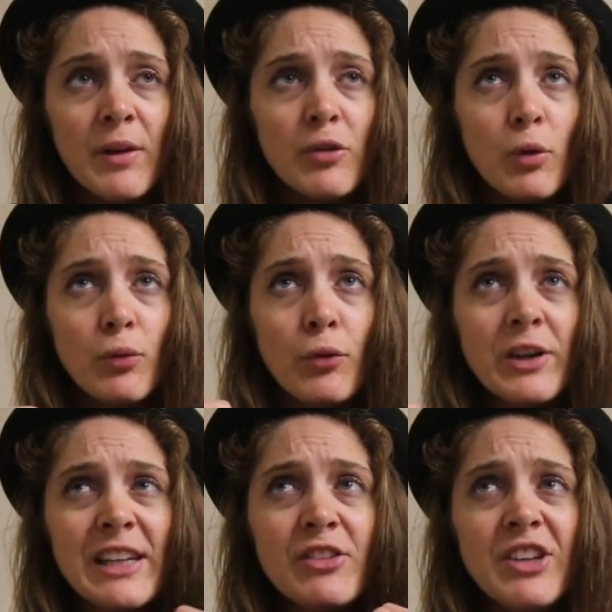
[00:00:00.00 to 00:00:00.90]
sort of
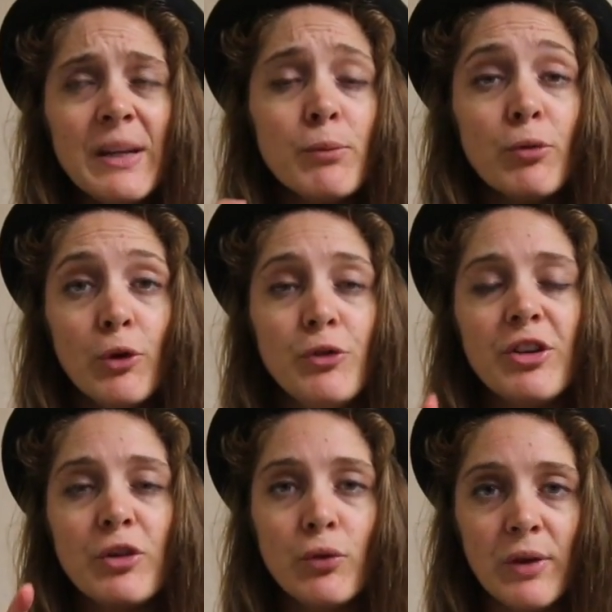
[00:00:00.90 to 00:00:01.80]
really
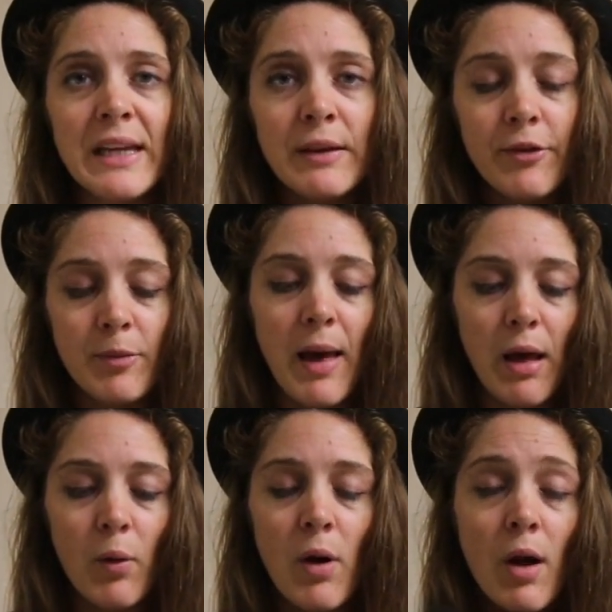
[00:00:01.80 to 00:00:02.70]
deep-rooted green
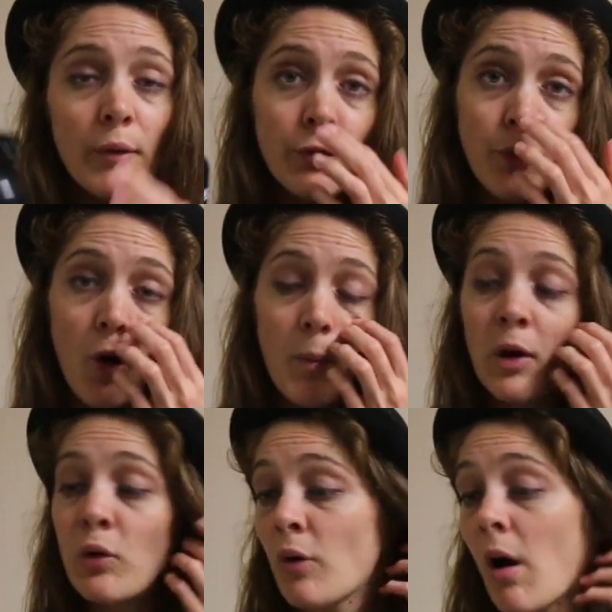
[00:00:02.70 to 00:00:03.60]
smell
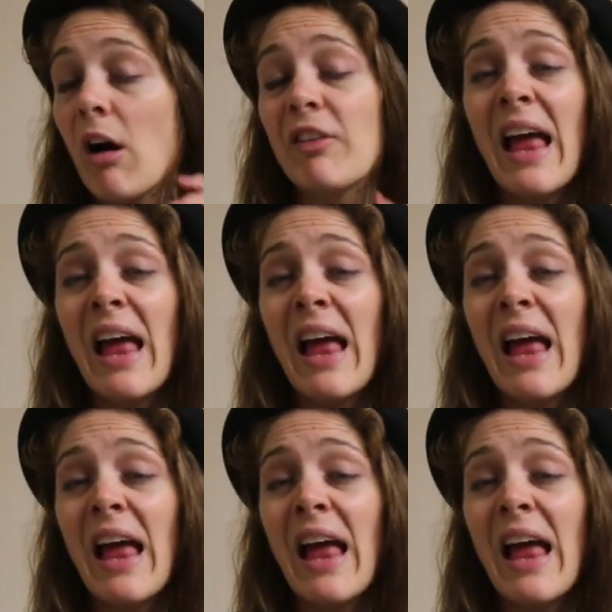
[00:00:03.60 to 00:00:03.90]
from grass.